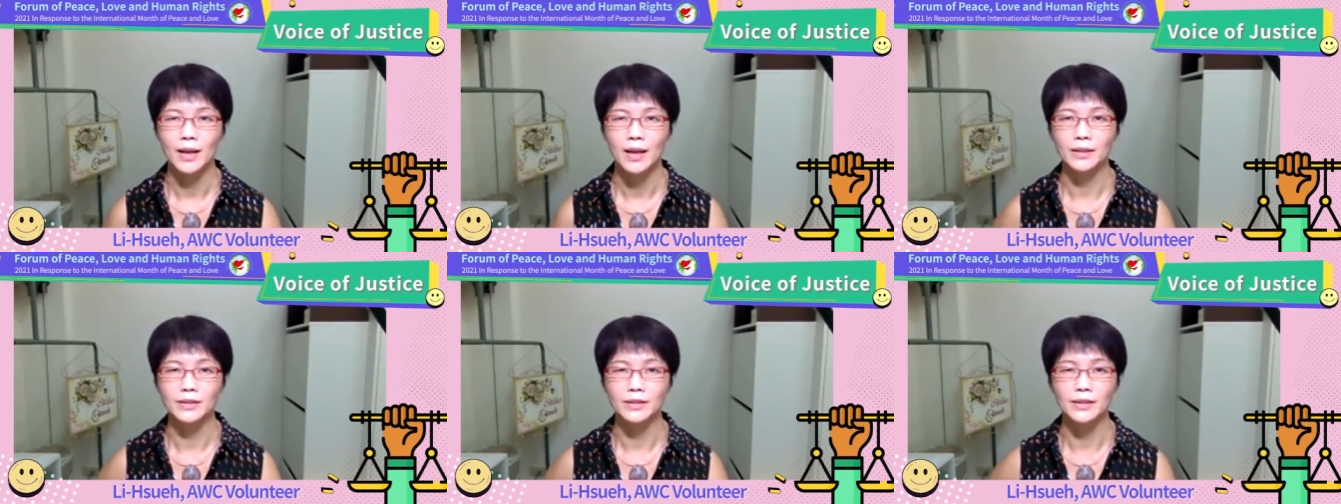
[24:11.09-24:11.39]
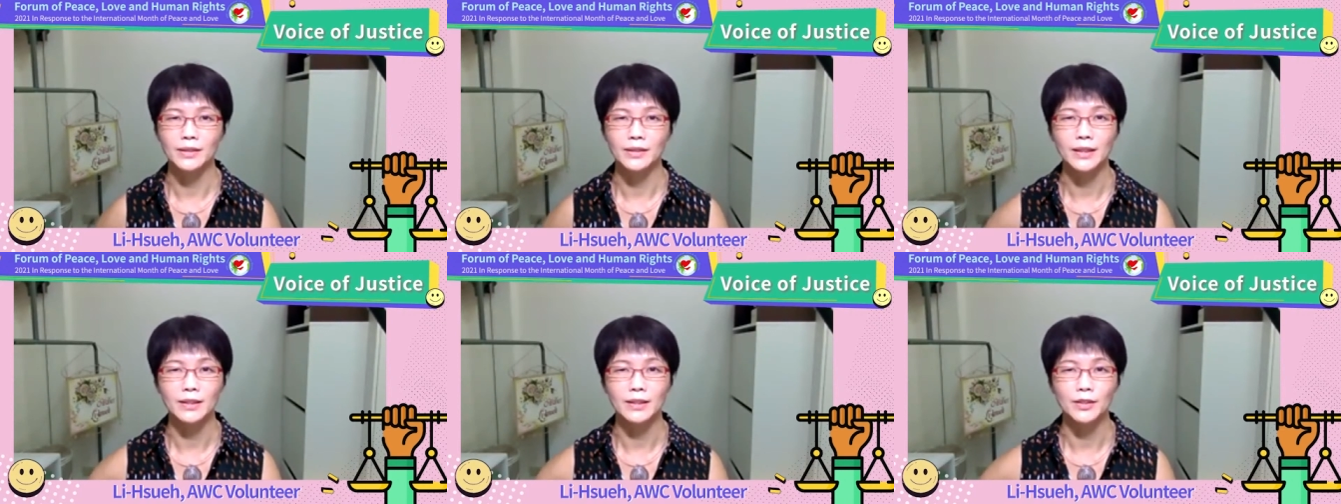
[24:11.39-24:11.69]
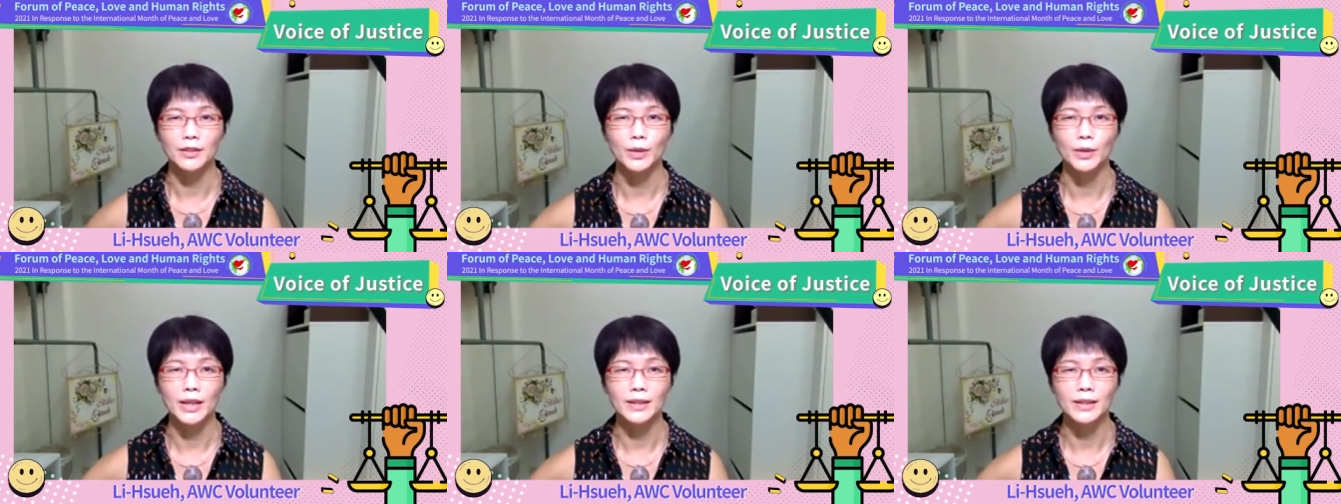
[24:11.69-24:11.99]
and the
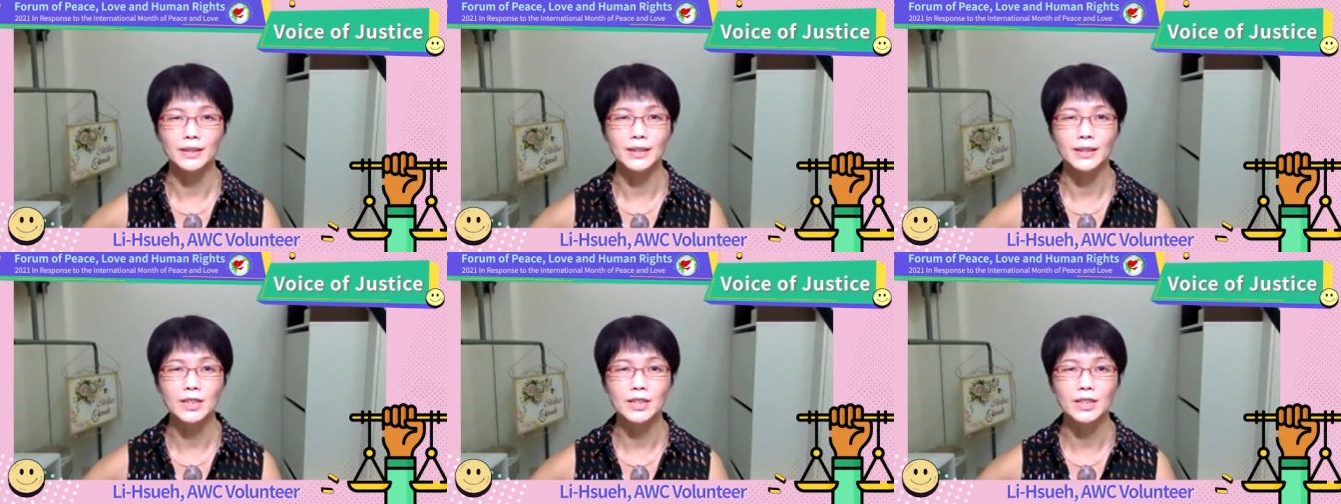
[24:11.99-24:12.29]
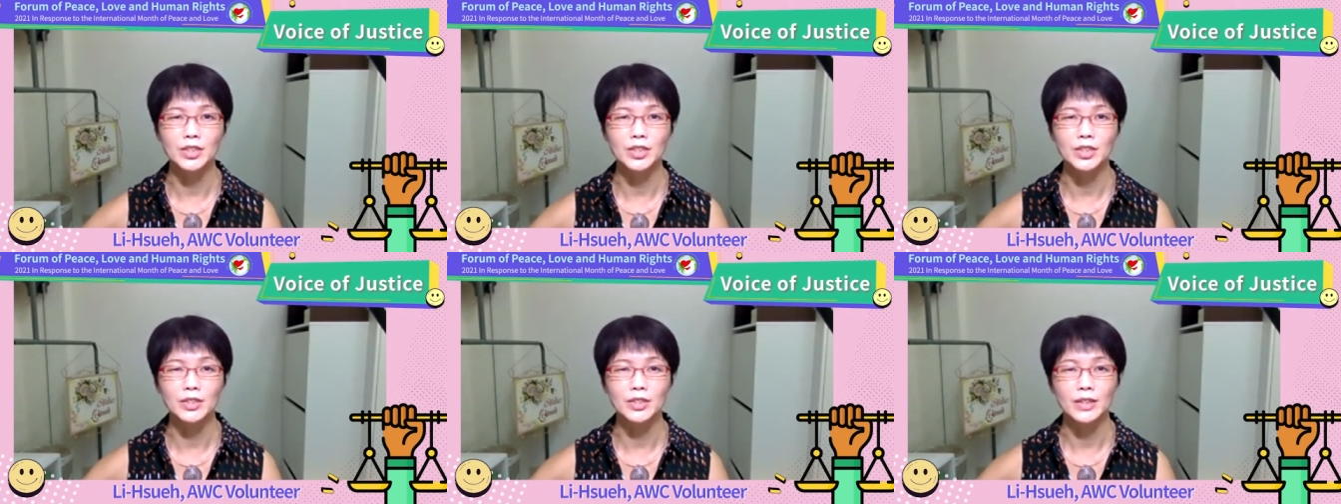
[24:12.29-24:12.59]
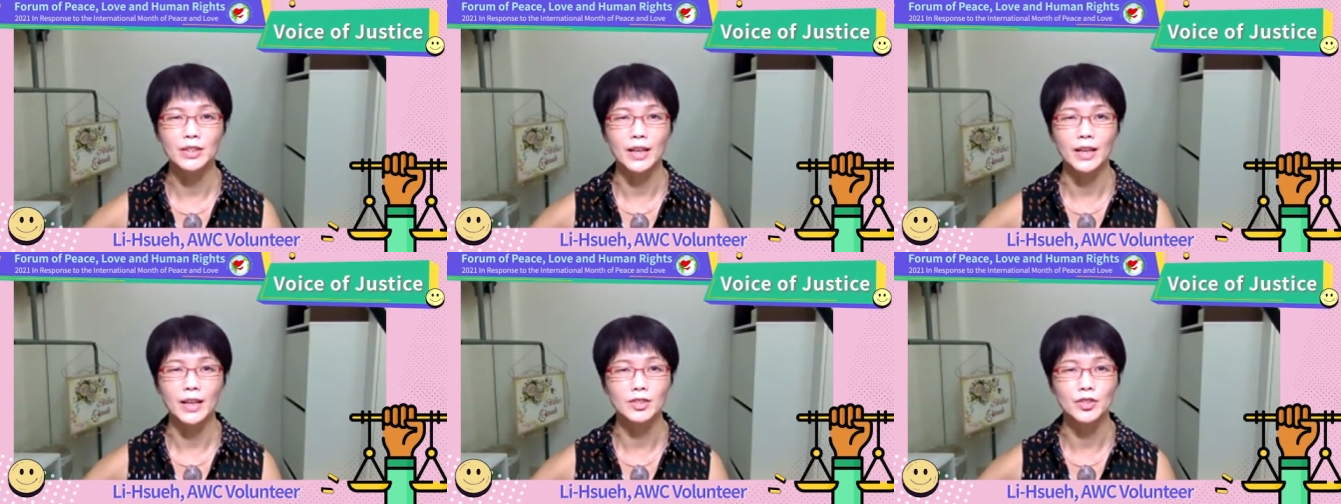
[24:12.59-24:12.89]
United
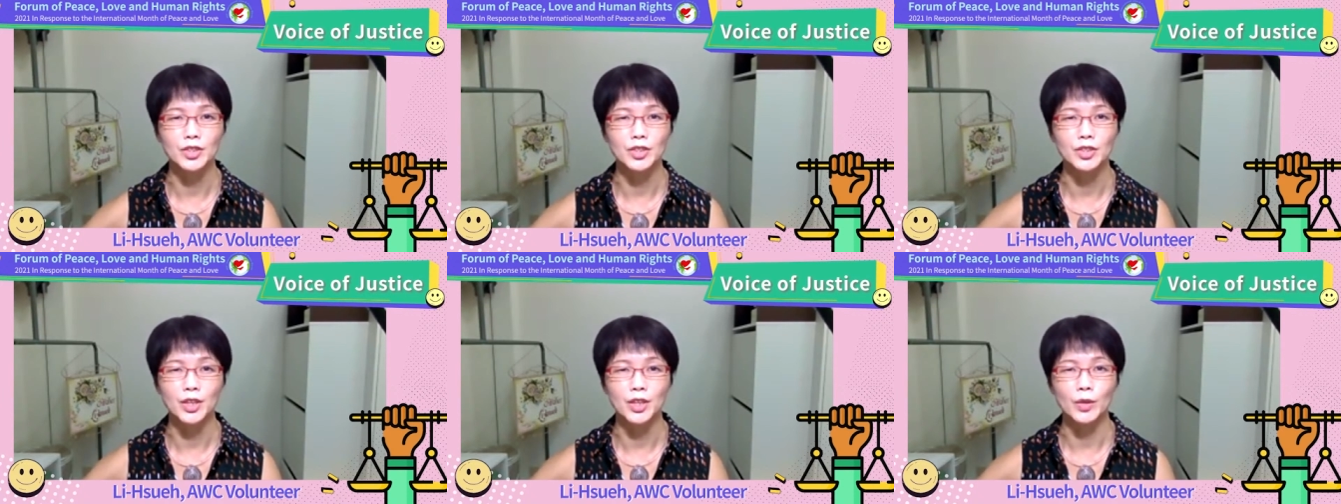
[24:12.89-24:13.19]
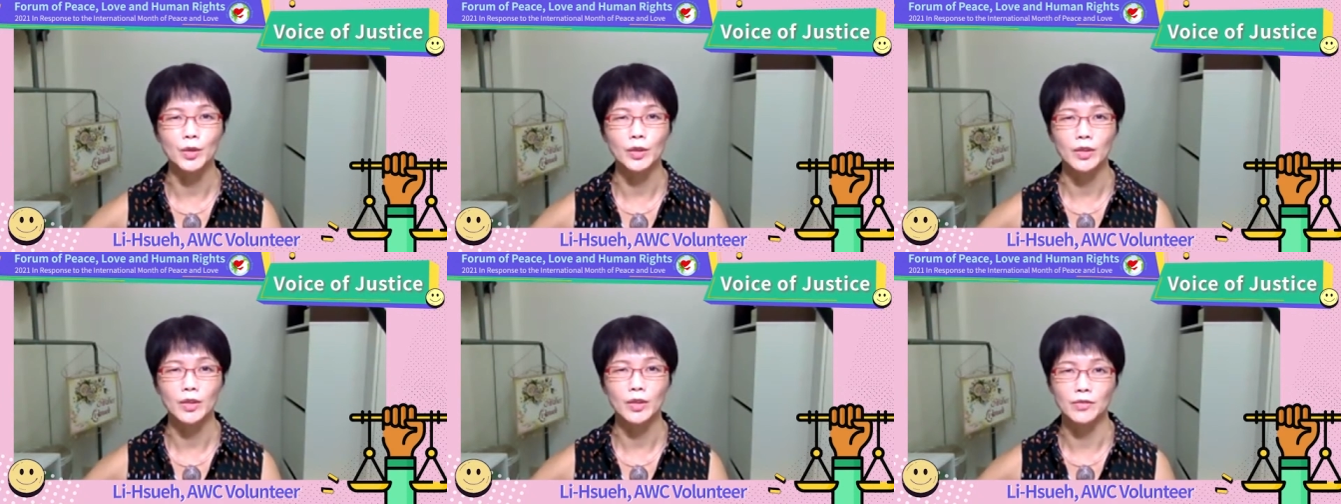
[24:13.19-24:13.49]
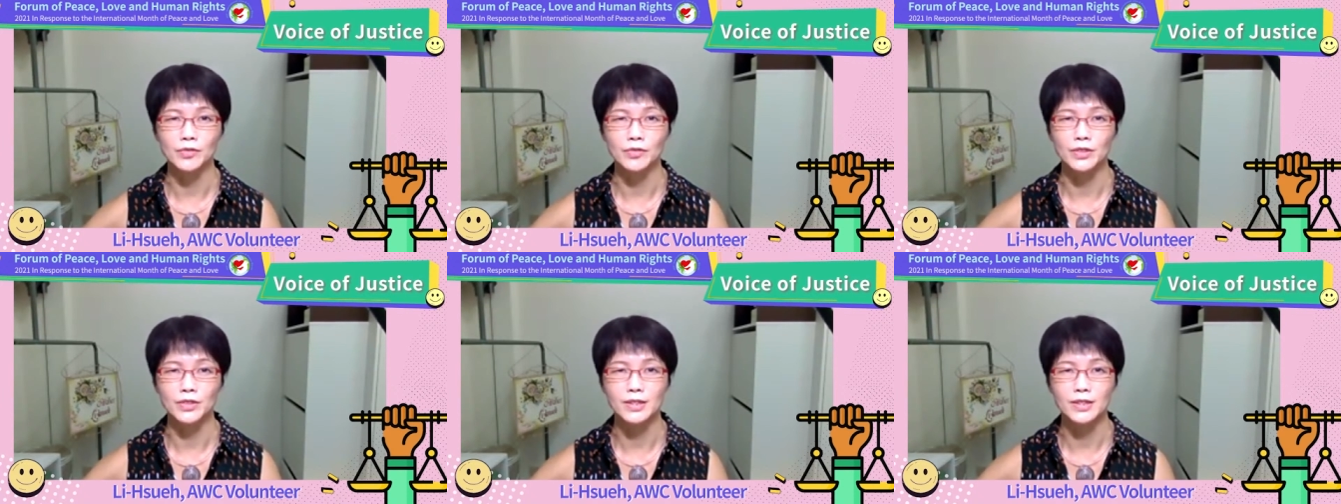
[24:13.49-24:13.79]
Nations NGO
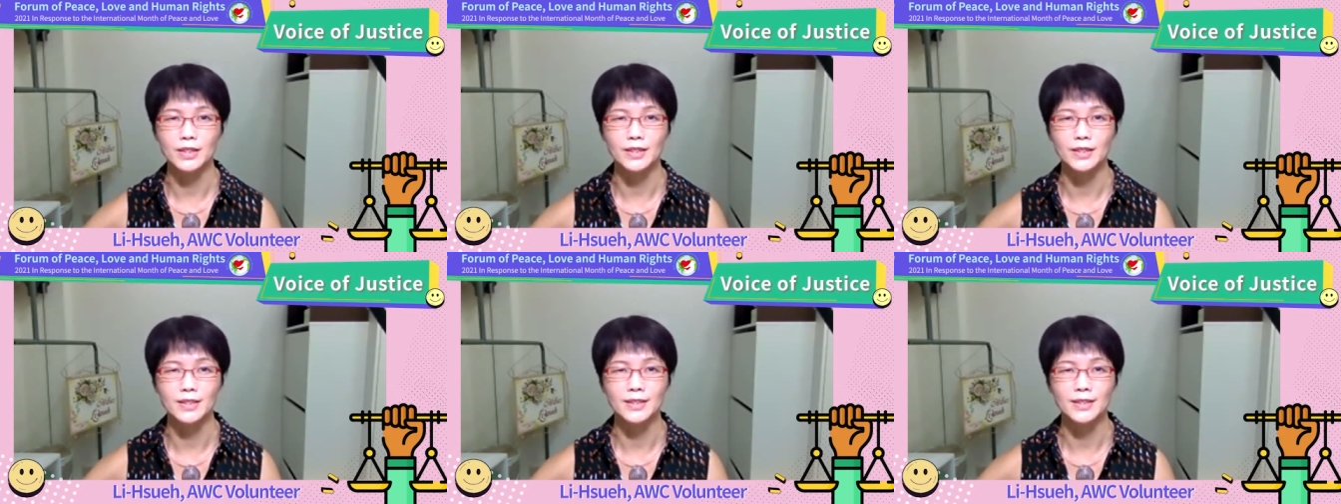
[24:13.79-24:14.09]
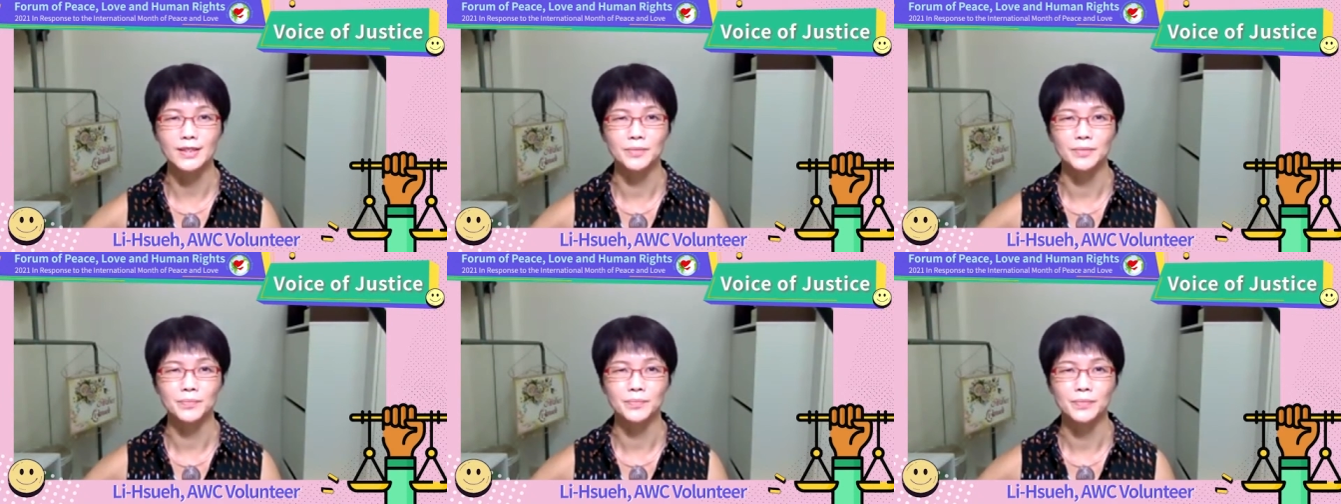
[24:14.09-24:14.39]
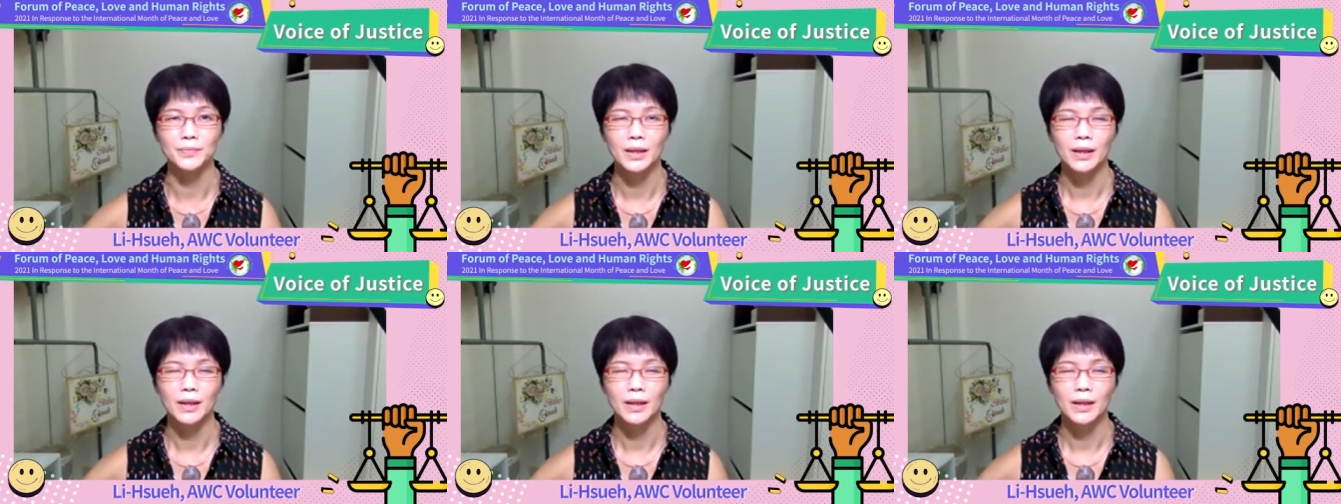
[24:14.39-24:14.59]
conferences.